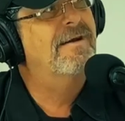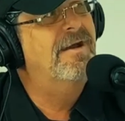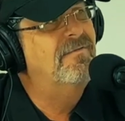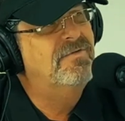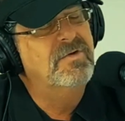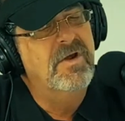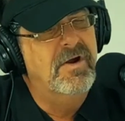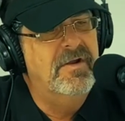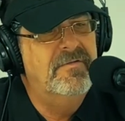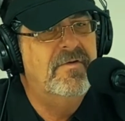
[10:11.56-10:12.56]
have 2
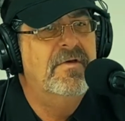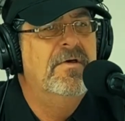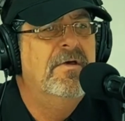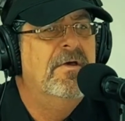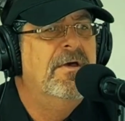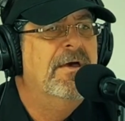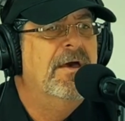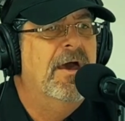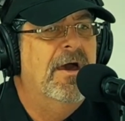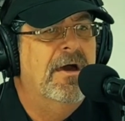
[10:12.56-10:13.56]
daughters,
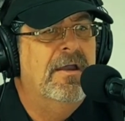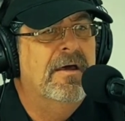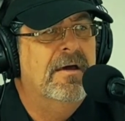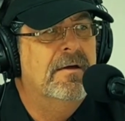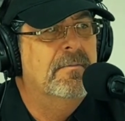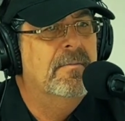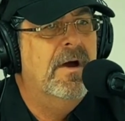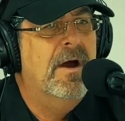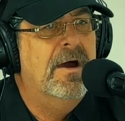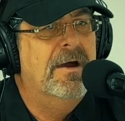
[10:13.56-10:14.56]
and
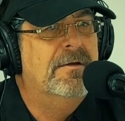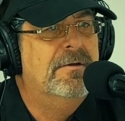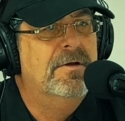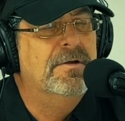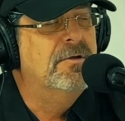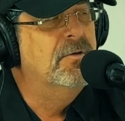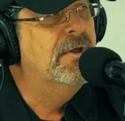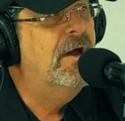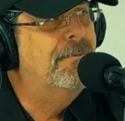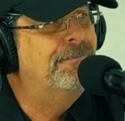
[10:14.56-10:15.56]
I couldn't do
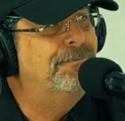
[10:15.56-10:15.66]
without.